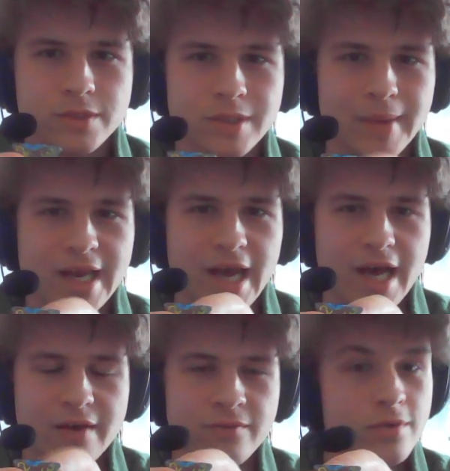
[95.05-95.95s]
You might
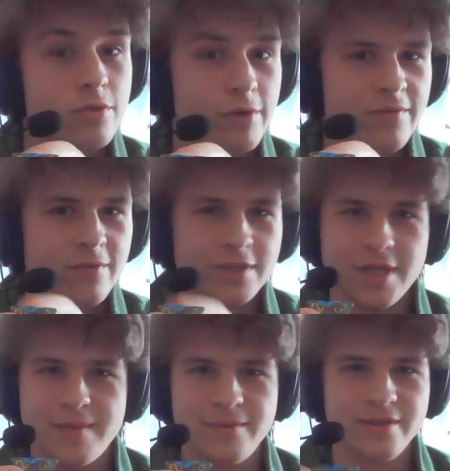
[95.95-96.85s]
have 3, for
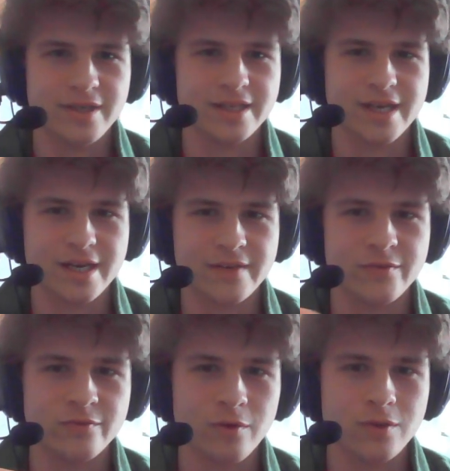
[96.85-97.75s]
example, and then if
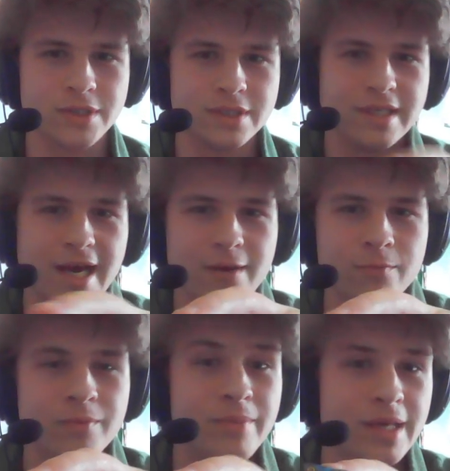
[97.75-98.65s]
you rolled and that
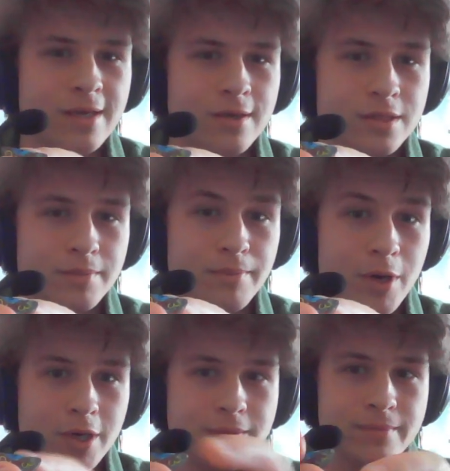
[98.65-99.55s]
would be on the
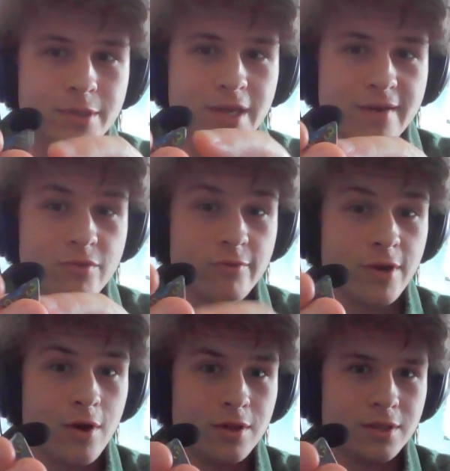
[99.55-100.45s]
bottom, you'd have 3
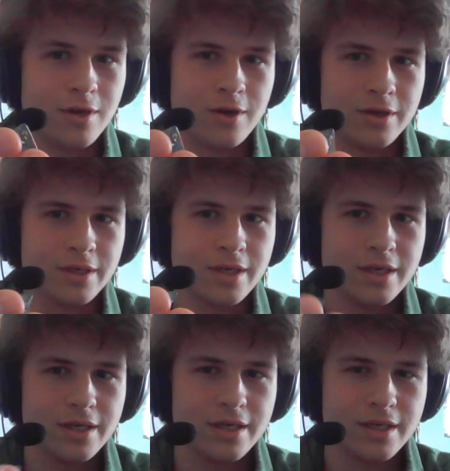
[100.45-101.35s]
all along
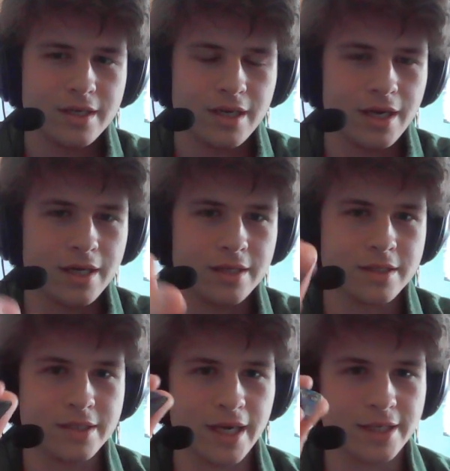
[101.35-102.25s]

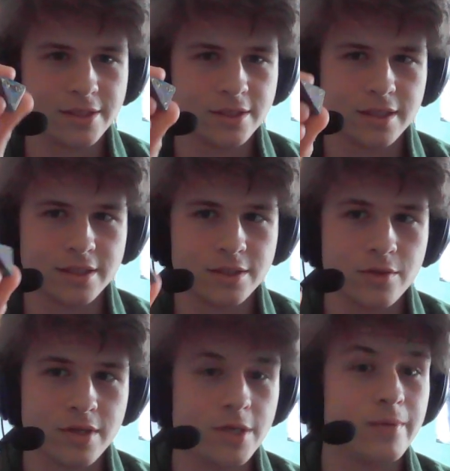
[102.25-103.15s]
the dice, and
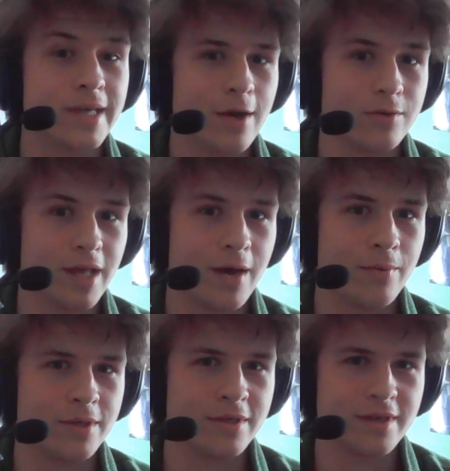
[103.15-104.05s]
so then you would count that
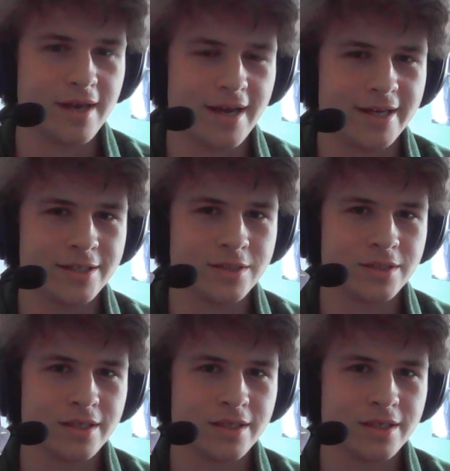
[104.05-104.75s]
one as